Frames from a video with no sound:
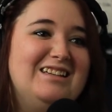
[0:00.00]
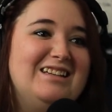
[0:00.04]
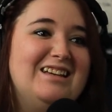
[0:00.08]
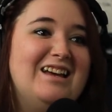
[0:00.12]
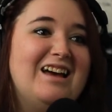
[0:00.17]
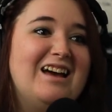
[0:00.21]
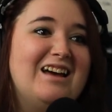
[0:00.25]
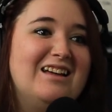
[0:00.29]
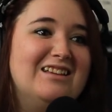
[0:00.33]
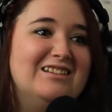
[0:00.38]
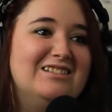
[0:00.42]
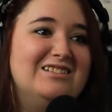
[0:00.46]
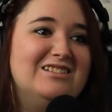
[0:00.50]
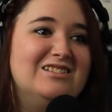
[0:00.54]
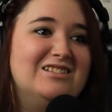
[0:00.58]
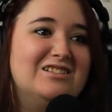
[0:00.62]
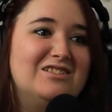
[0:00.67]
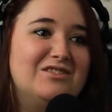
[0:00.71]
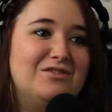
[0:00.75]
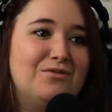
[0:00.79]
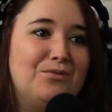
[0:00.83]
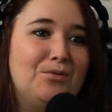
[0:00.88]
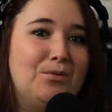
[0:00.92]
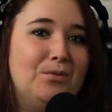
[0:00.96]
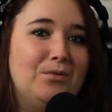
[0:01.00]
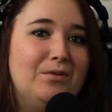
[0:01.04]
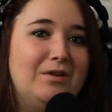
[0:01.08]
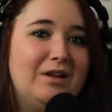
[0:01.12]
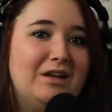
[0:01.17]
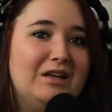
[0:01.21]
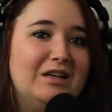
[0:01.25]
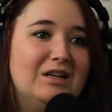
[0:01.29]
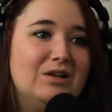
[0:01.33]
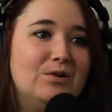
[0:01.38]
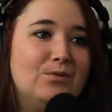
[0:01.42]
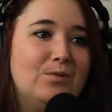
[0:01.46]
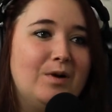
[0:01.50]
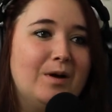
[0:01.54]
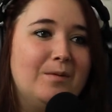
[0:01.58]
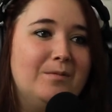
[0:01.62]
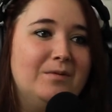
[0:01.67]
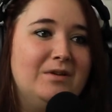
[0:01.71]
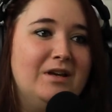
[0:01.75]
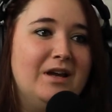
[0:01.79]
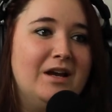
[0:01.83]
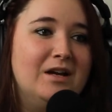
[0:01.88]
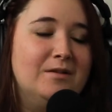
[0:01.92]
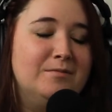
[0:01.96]
Yeah, just through like your
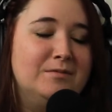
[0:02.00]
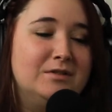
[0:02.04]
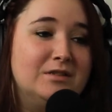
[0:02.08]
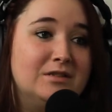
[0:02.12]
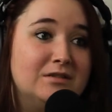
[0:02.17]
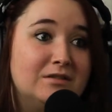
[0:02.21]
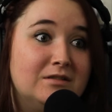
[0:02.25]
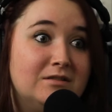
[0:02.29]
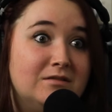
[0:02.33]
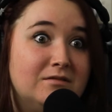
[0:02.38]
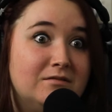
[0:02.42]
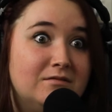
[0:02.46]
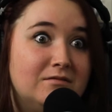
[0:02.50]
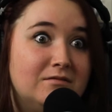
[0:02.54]
webcam, just